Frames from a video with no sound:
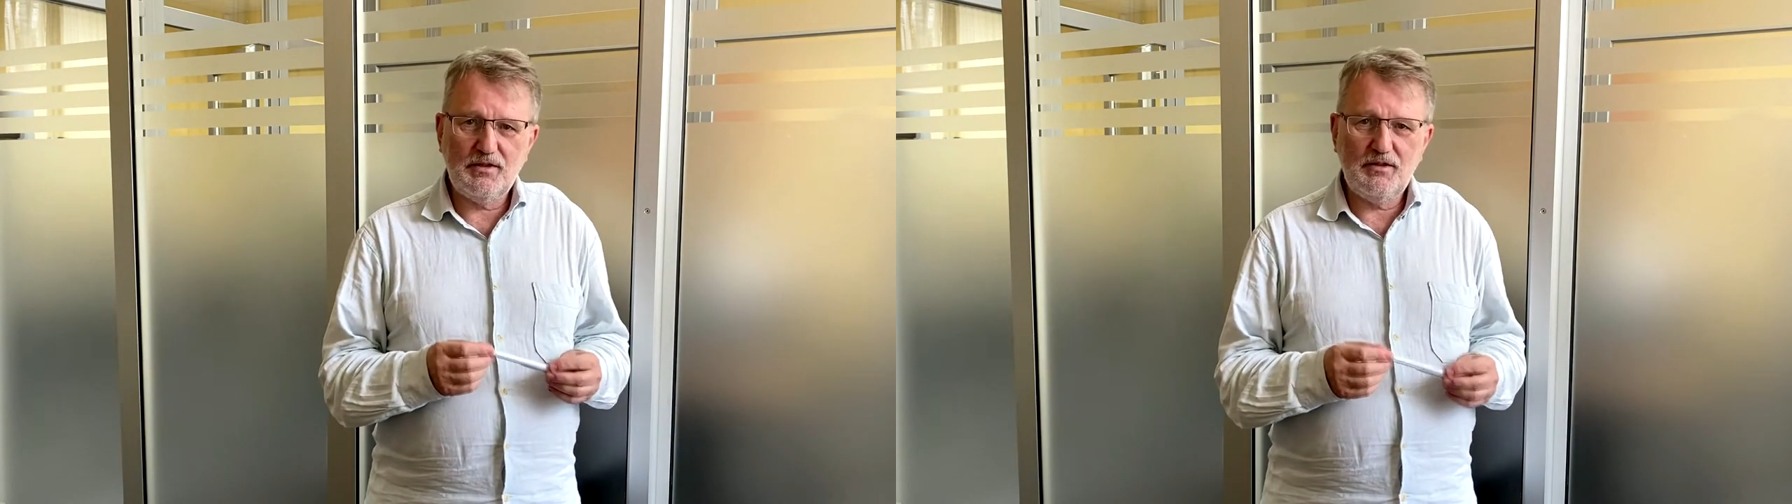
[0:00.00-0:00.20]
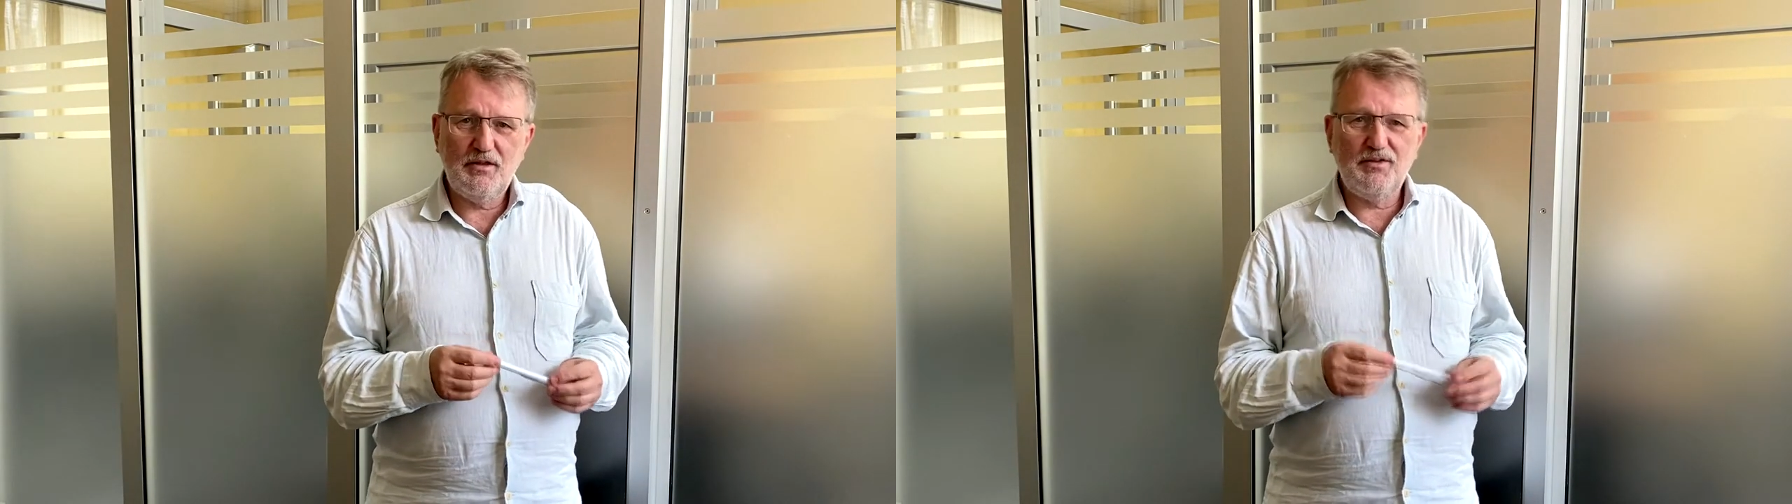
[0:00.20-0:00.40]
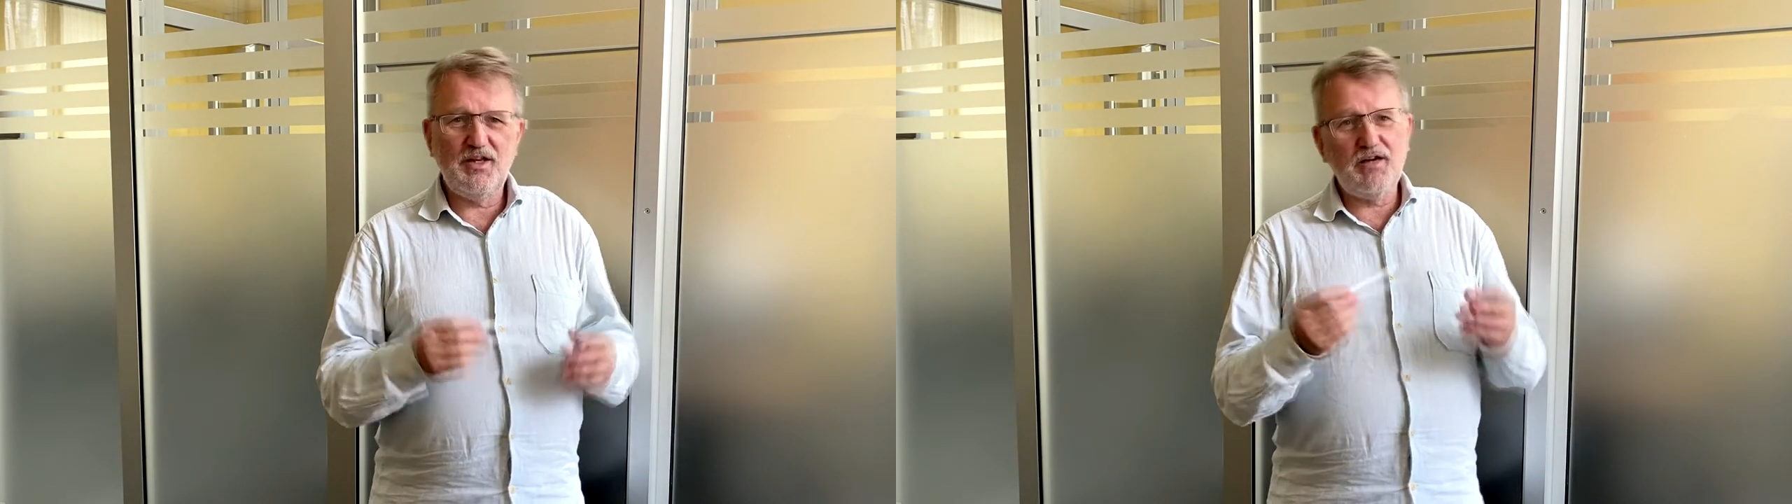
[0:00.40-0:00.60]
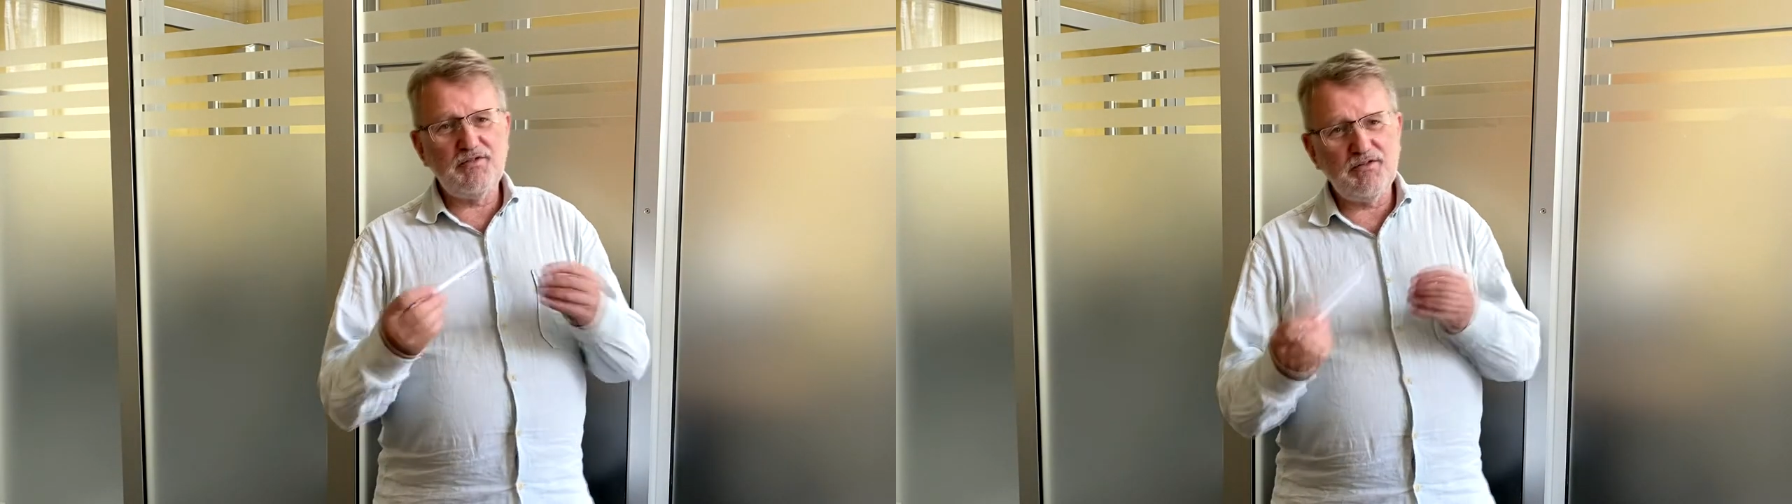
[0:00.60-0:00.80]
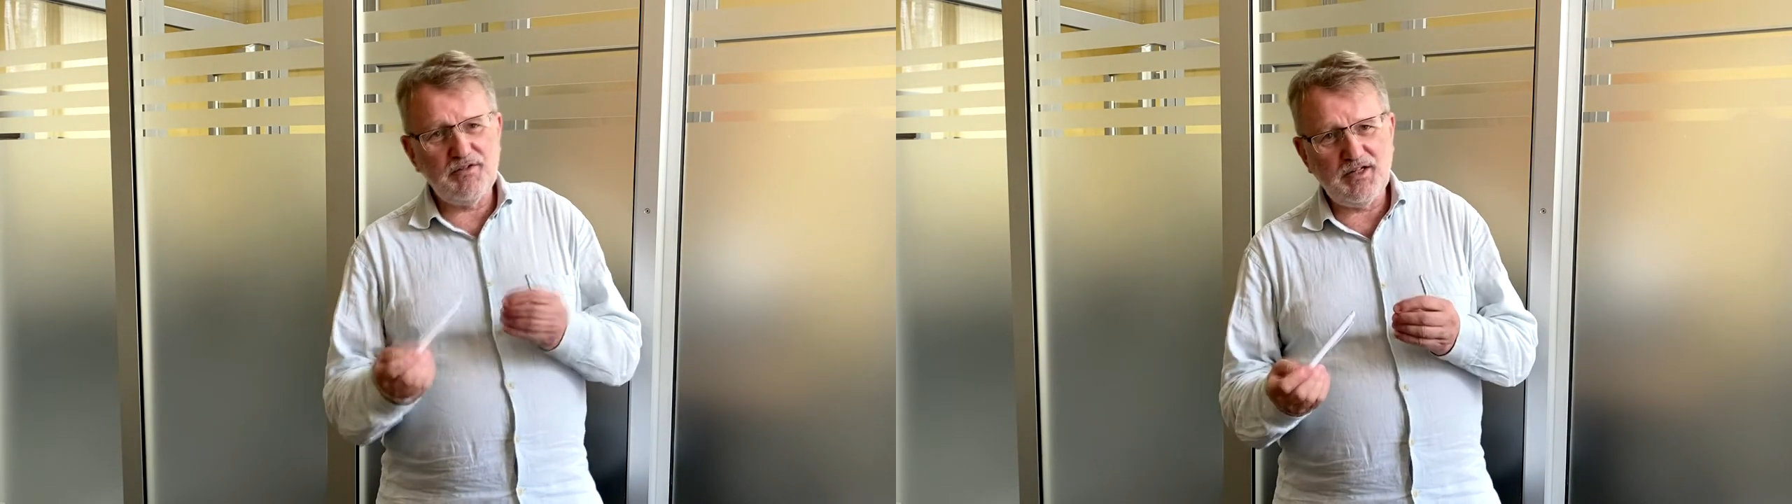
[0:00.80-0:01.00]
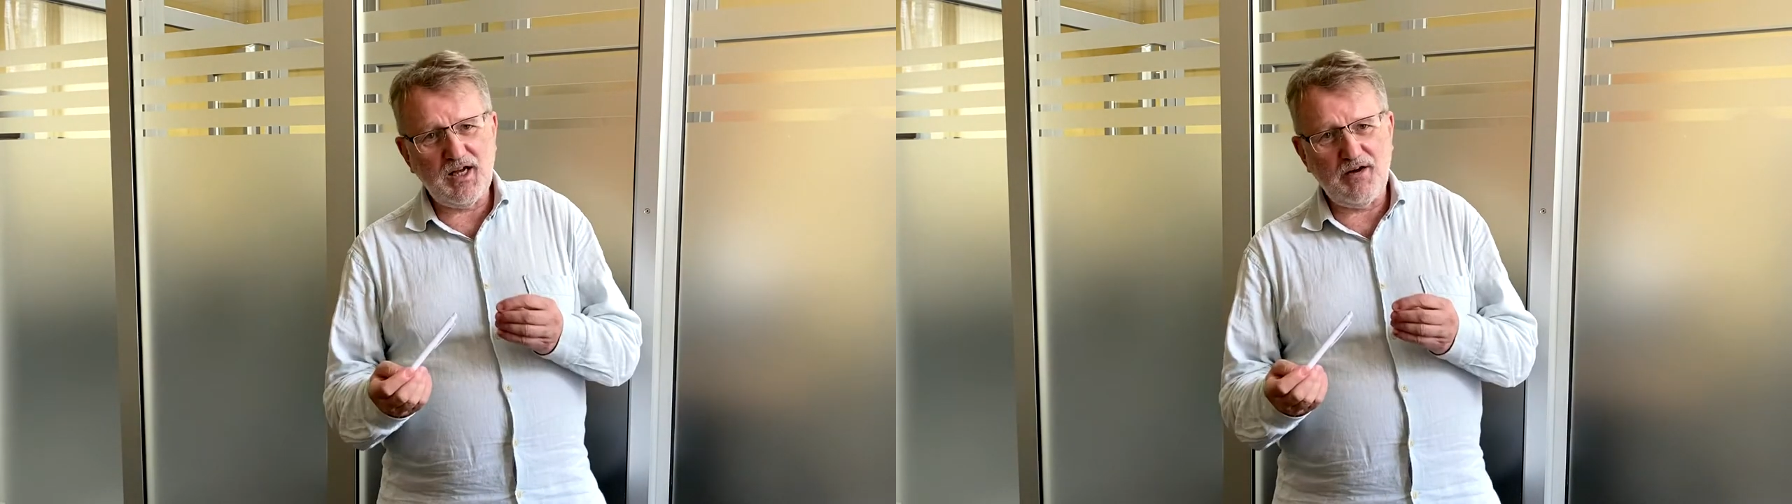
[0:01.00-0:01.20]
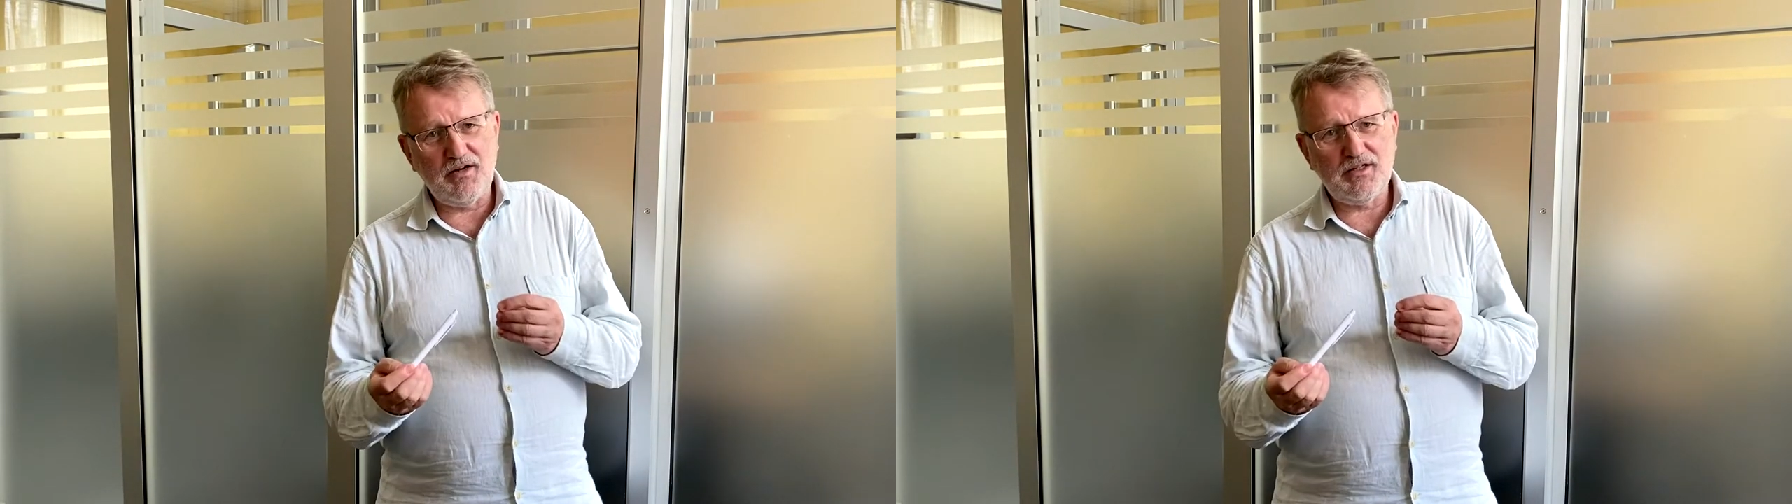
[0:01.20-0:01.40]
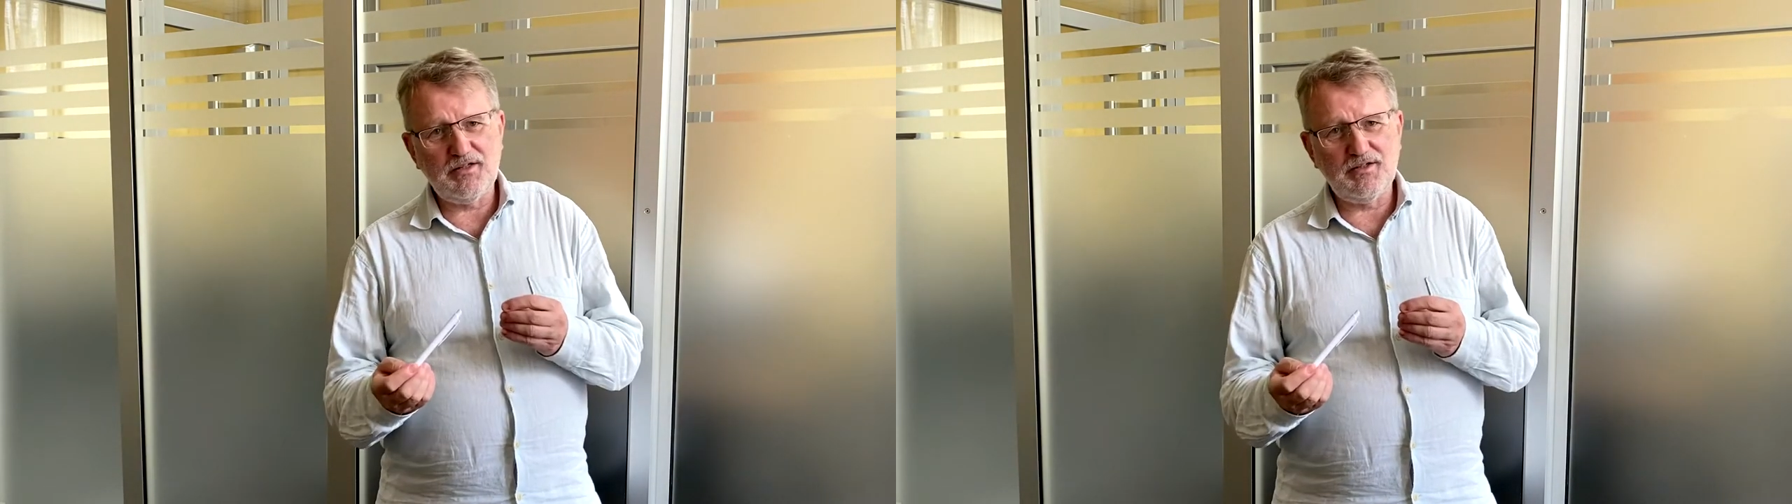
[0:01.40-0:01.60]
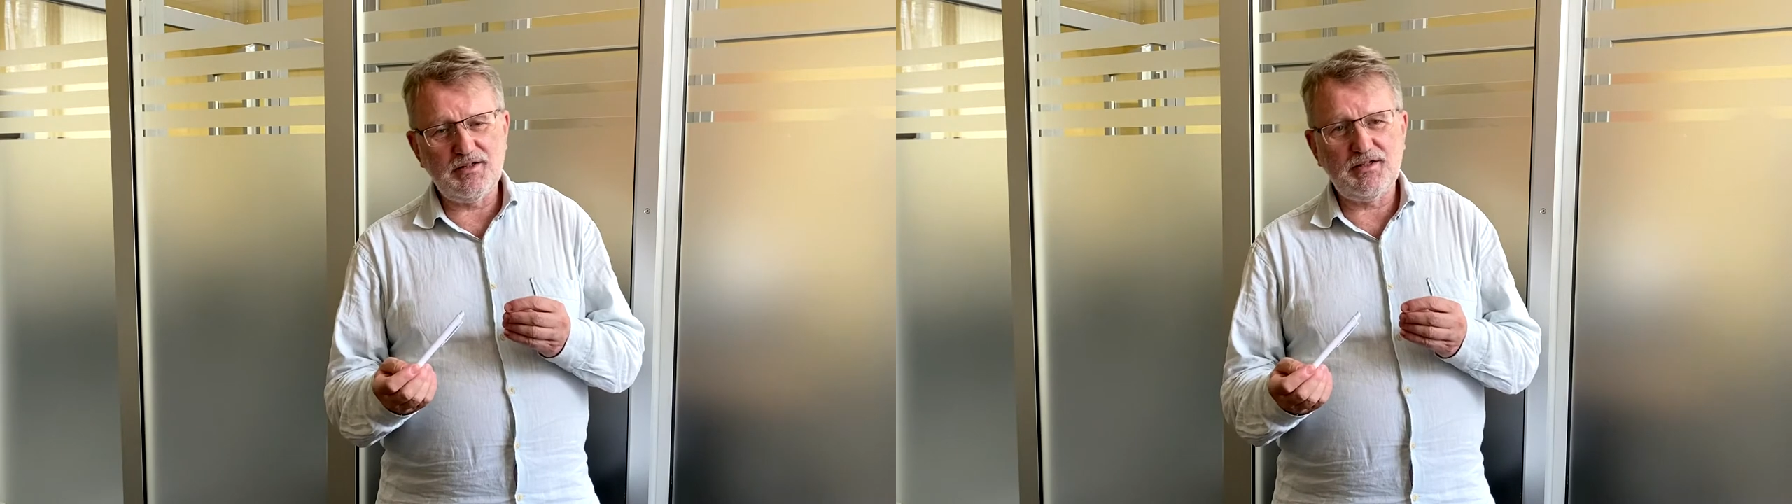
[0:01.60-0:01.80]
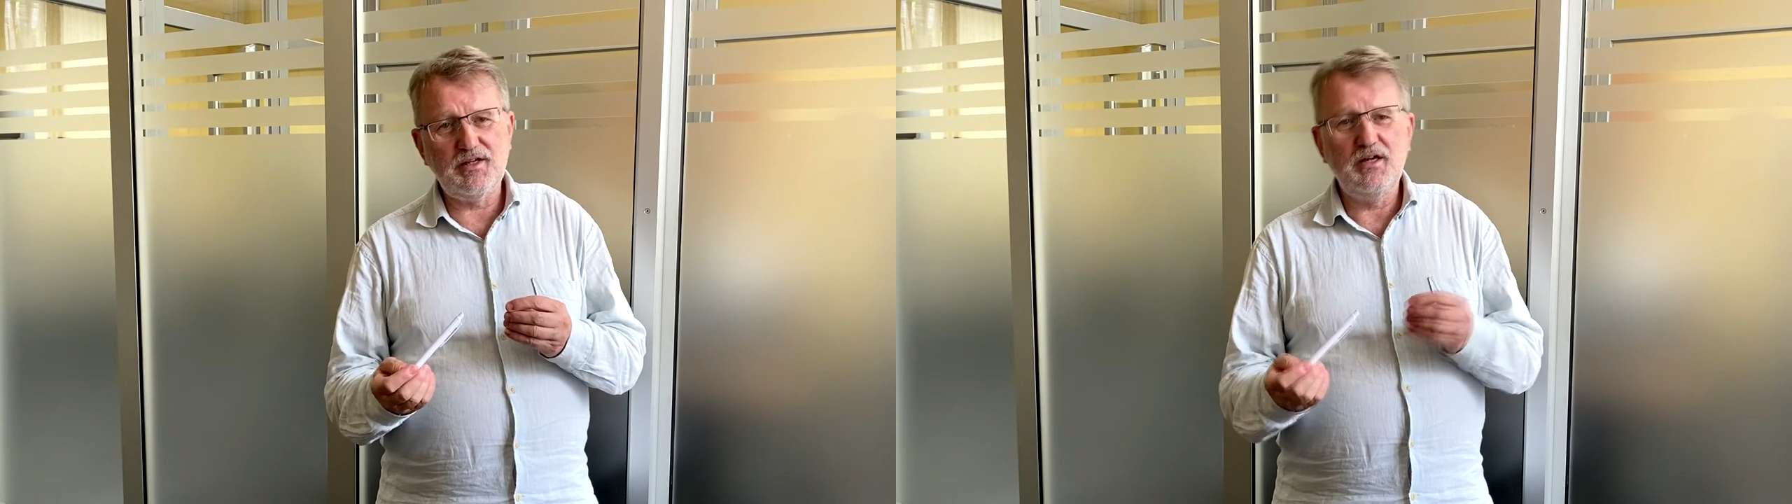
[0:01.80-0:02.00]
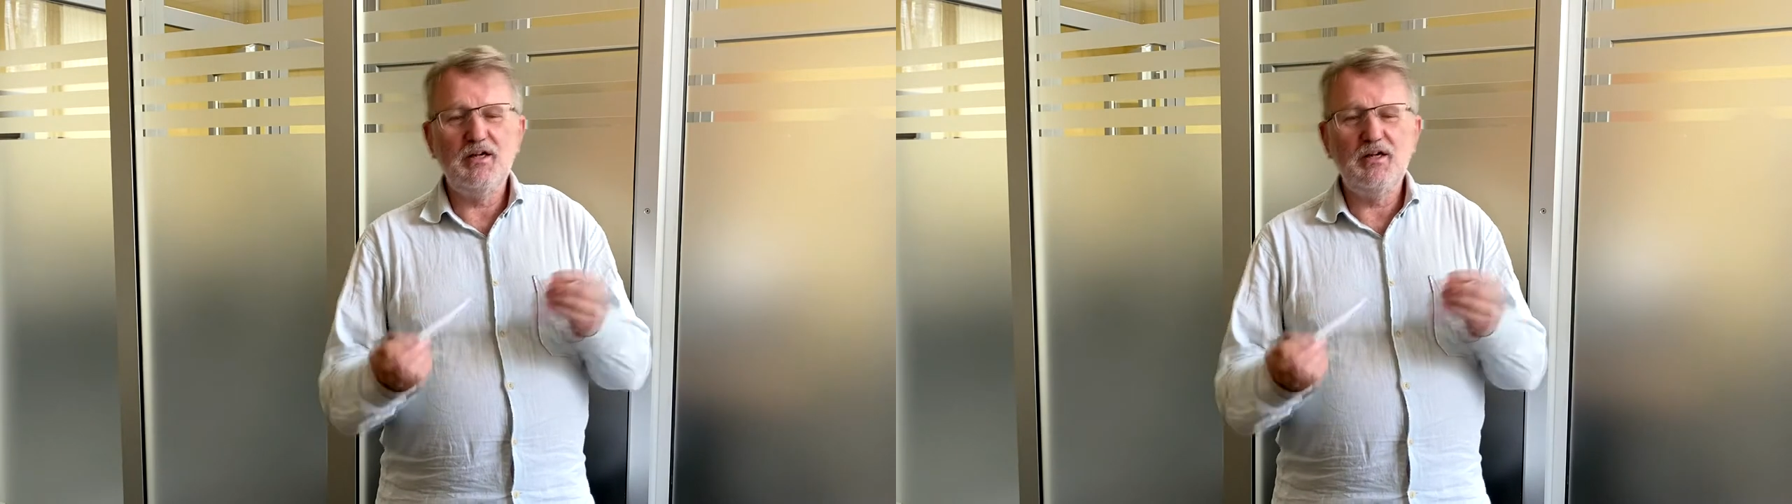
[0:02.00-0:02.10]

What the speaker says: They have different characters,